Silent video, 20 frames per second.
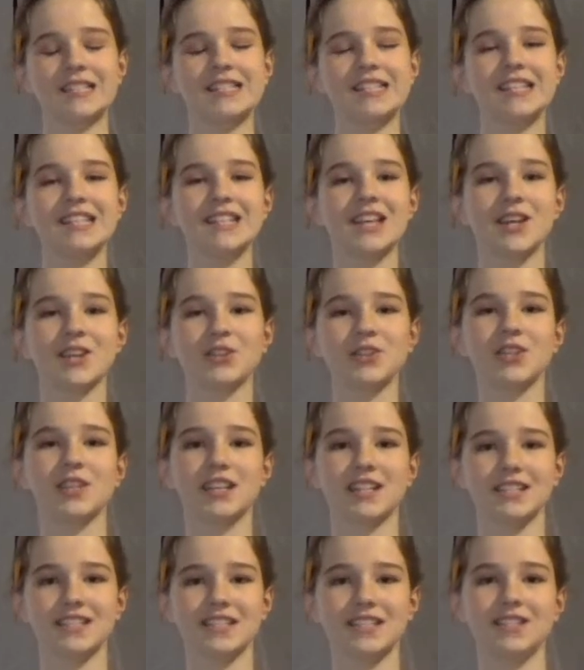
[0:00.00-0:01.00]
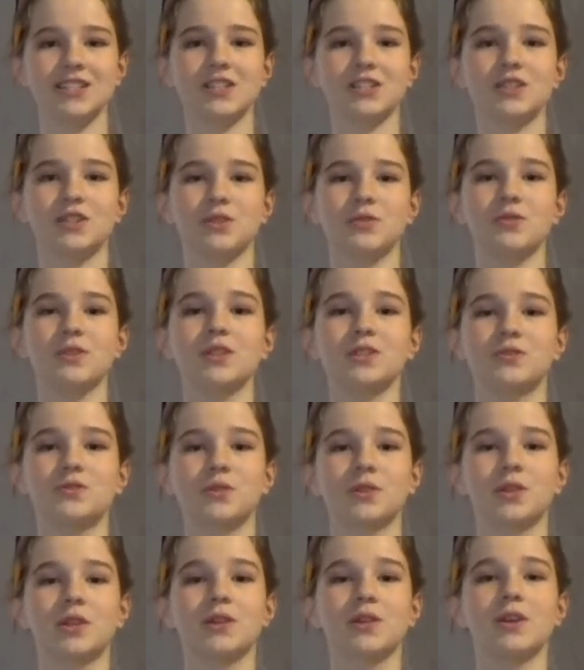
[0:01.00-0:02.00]
thing that you're going to need to do is
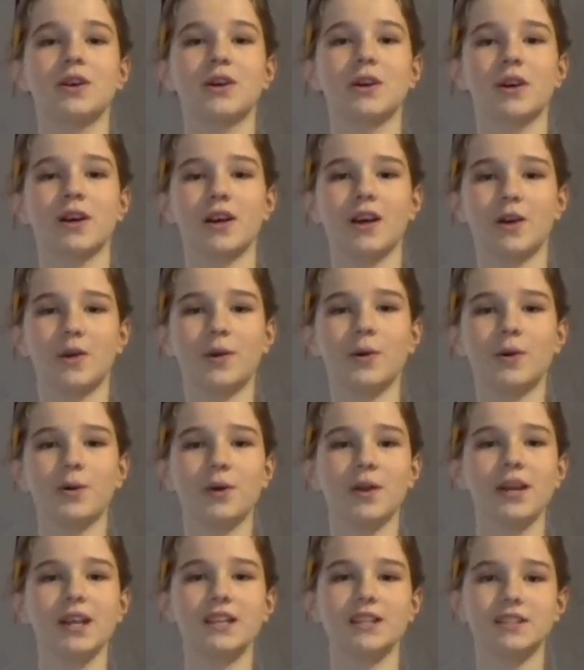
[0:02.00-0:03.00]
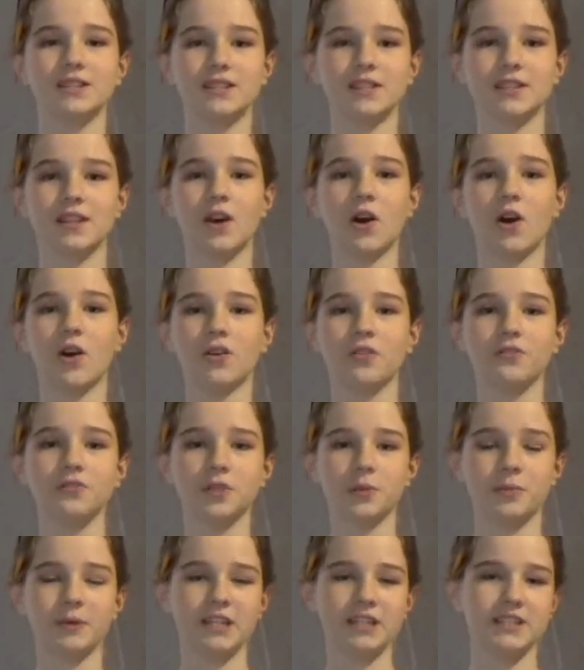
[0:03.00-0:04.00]
drill a hole in all of
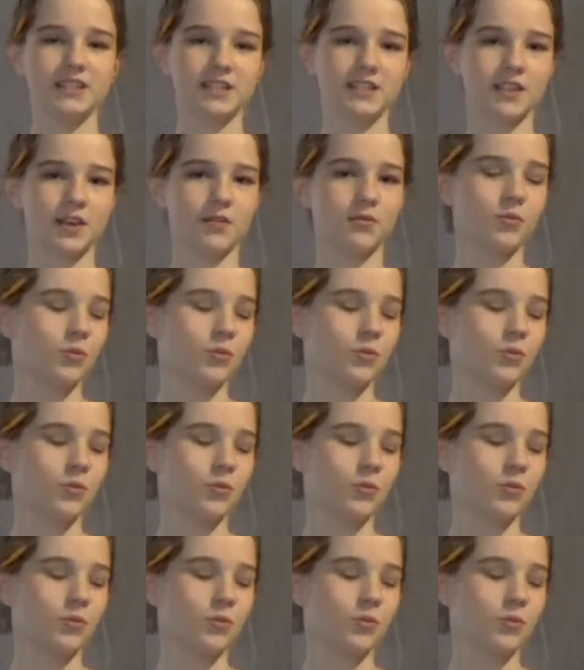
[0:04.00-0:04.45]
your pieces of